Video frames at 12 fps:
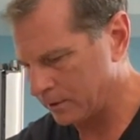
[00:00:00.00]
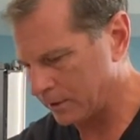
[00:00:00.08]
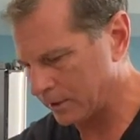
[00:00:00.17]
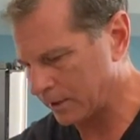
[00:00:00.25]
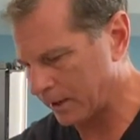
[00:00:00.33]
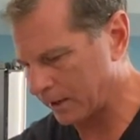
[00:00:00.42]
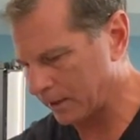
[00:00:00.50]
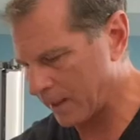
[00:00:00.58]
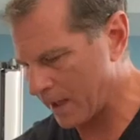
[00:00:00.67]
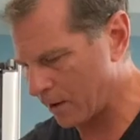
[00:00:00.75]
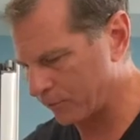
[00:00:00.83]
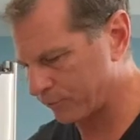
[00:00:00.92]
and
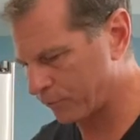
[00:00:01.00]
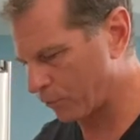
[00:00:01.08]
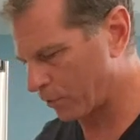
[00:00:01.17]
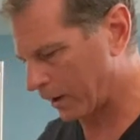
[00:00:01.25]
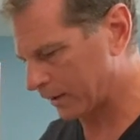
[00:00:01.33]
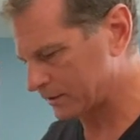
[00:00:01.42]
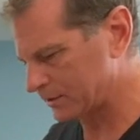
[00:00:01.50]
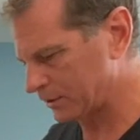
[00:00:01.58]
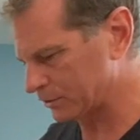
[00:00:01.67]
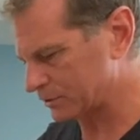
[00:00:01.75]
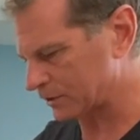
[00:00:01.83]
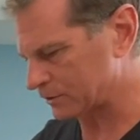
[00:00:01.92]
I
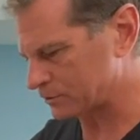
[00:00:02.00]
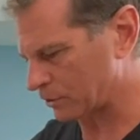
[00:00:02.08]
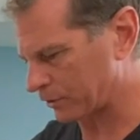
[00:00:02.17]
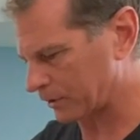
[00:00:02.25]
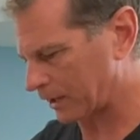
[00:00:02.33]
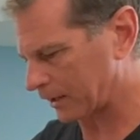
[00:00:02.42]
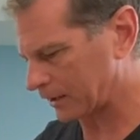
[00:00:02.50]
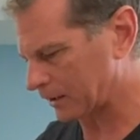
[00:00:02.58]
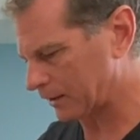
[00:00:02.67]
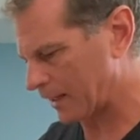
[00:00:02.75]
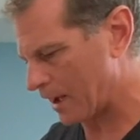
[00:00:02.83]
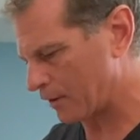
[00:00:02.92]
tilt it so that I can
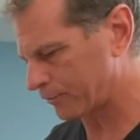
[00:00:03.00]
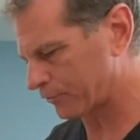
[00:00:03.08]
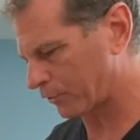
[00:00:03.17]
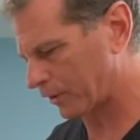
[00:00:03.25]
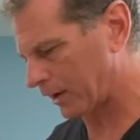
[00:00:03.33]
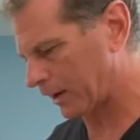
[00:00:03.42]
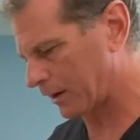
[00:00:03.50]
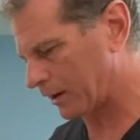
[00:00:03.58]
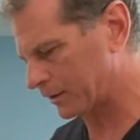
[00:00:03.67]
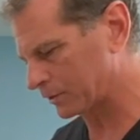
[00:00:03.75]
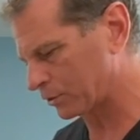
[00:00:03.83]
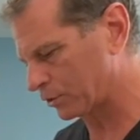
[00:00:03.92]
allow for
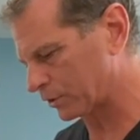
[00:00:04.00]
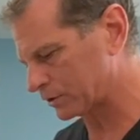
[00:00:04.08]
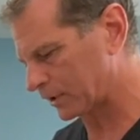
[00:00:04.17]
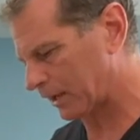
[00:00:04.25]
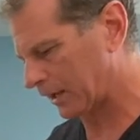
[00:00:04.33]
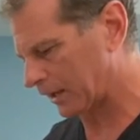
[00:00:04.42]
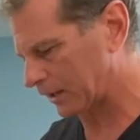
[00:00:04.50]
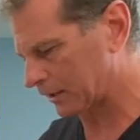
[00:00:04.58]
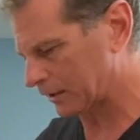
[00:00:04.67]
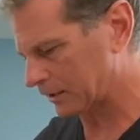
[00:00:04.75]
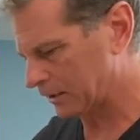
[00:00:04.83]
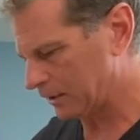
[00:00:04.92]
uncooked
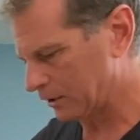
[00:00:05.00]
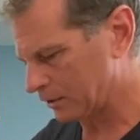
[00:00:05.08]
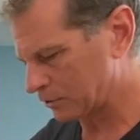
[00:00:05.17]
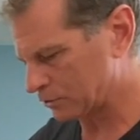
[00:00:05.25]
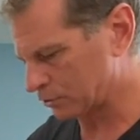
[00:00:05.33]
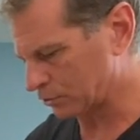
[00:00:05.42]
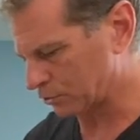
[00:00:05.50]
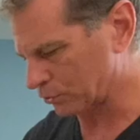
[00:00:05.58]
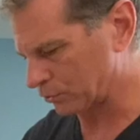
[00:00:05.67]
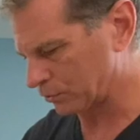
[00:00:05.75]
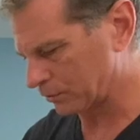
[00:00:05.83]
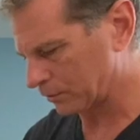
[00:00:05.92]
egg
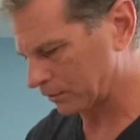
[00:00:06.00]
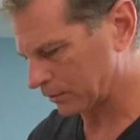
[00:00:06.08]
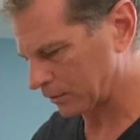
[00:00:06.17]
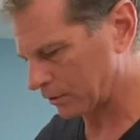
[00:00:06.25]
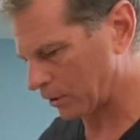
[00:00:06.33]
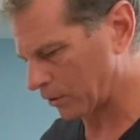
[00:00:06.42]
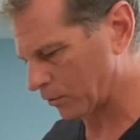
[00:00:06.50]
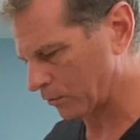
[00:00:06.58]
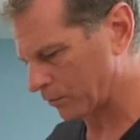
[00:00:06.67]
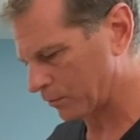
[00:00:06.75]
to go